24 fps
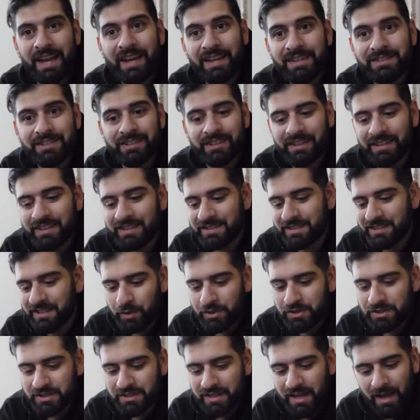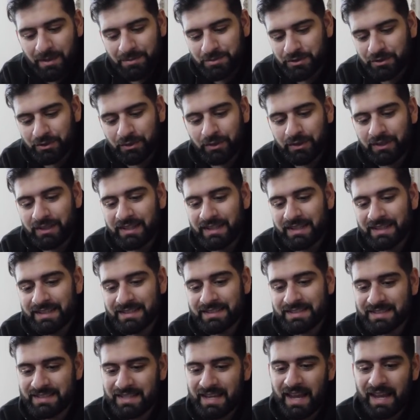Angeles, which is absolutely
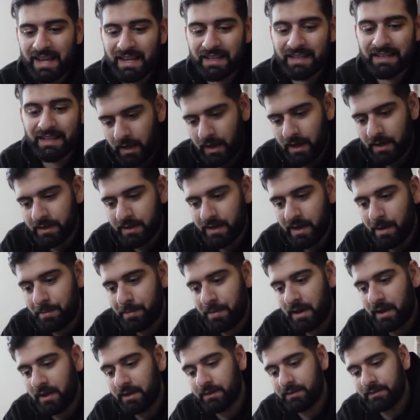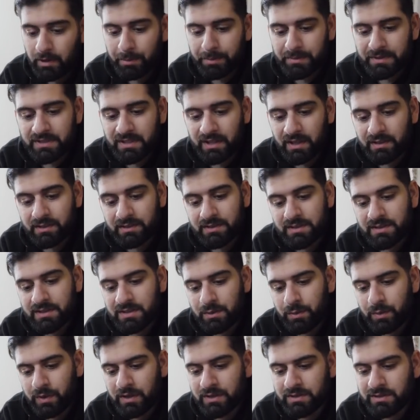insane. And yeah, man, I'm excited to see
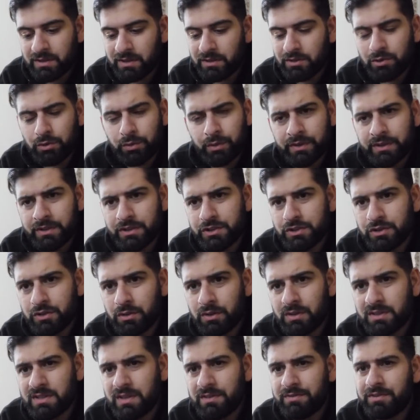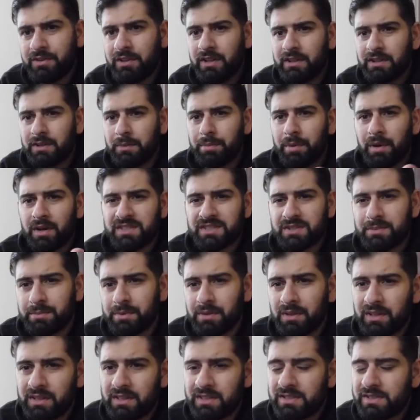what else they do with this shoe because I feel like the
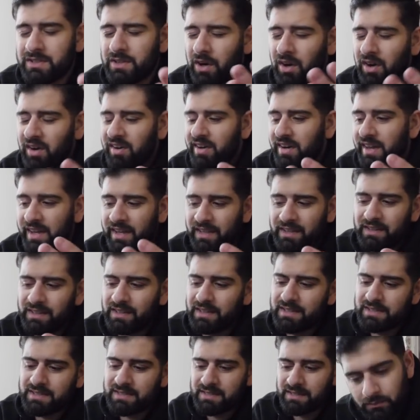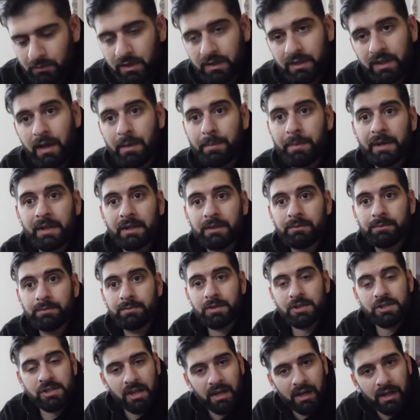possibilities are endless. And yeah, man,
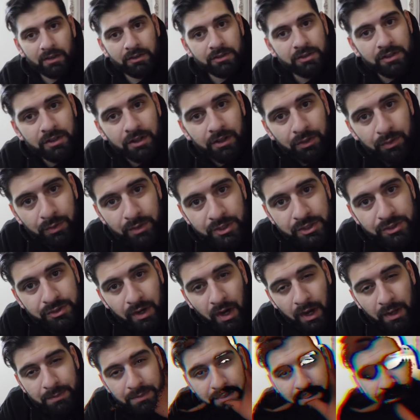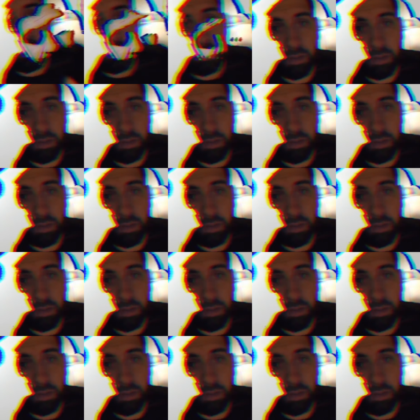Shout out to the three stripes.